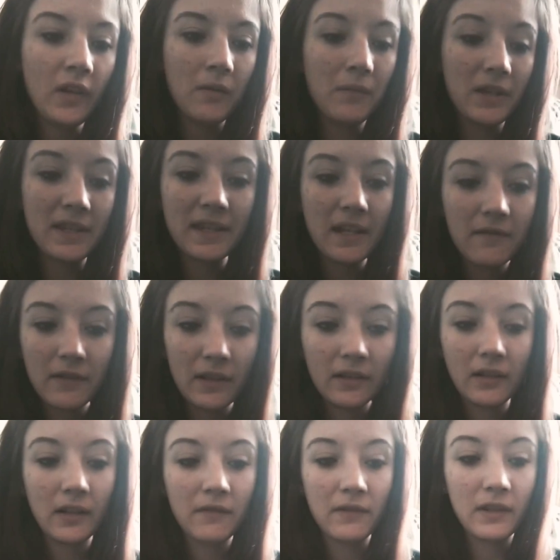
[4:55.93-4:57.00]
but
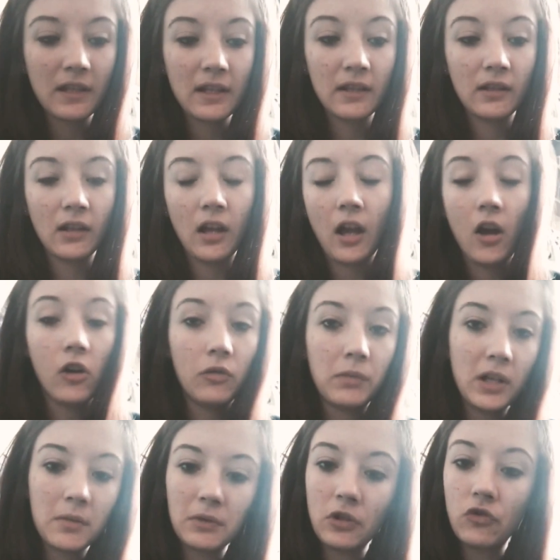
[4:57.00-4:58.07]
Ziva, even then, I'll
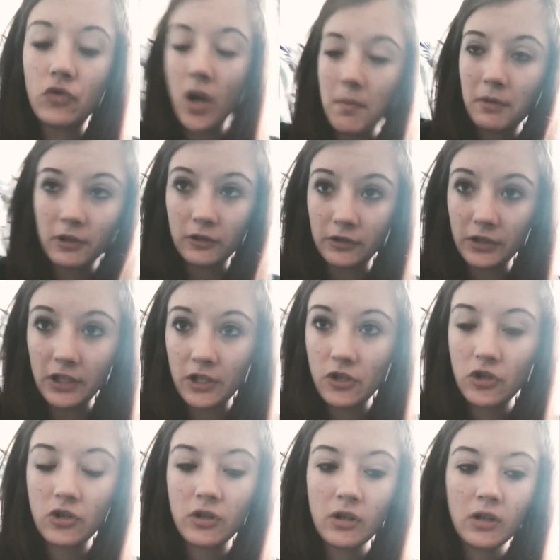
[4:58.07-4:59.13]
be able to drop her
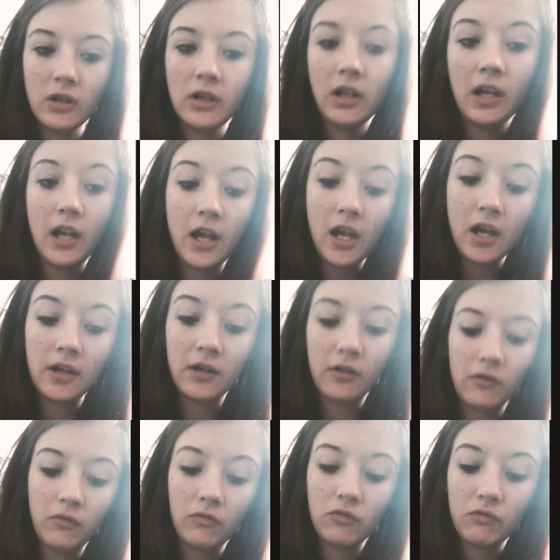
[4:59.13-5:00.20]
leash
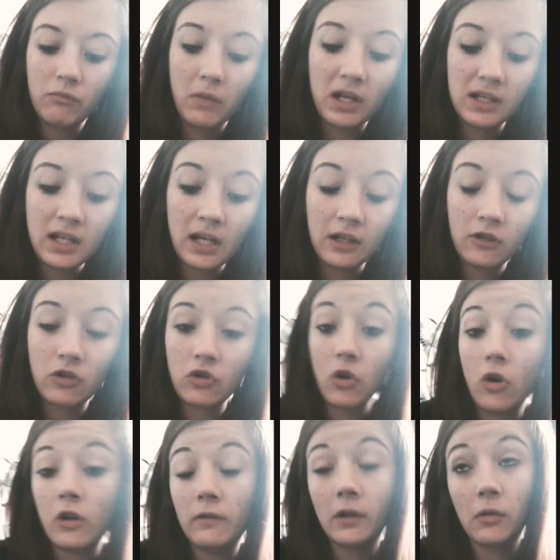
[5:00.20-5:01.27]
and maintain
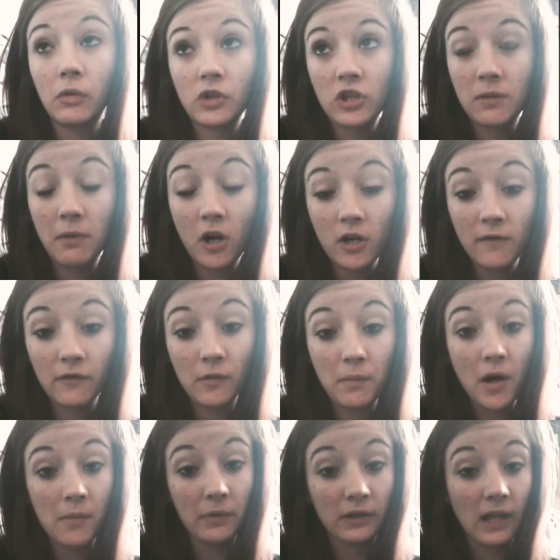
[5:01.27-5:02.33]
control of her, which is part of the
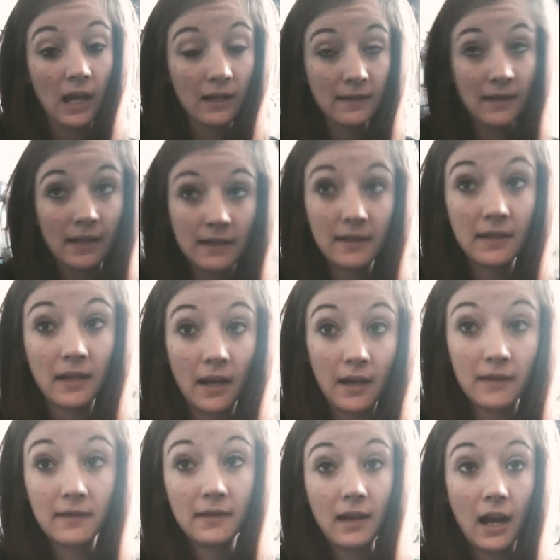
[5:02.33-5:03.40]
public access
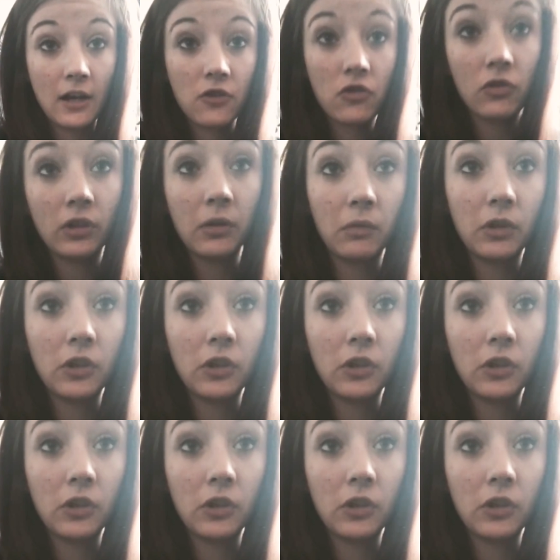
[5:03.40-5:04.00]
test, actually.